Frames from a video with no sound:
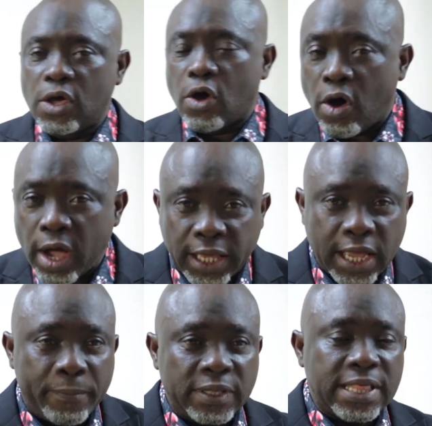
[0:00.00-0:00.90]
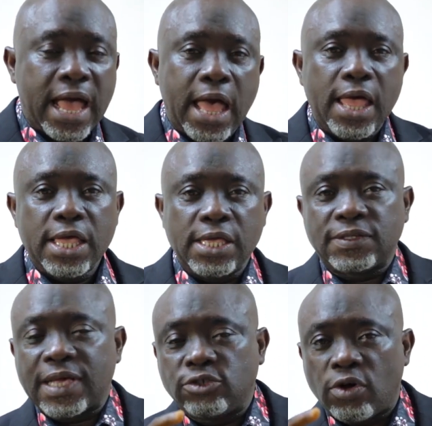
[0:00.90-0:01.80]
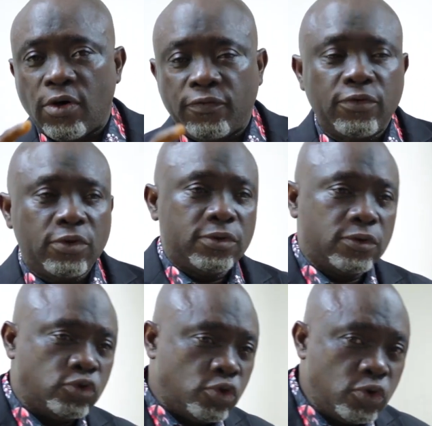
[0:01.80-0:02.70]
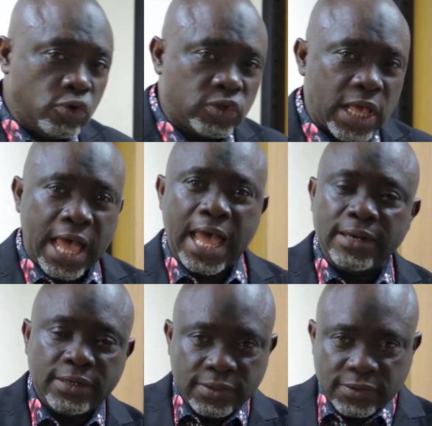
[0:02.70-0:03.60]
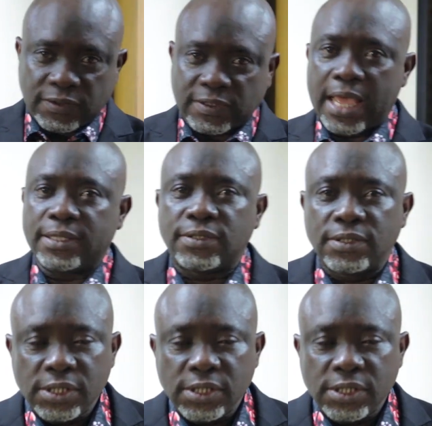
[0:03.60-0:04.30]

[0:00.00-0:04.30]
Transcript: or a capital in search of use and site.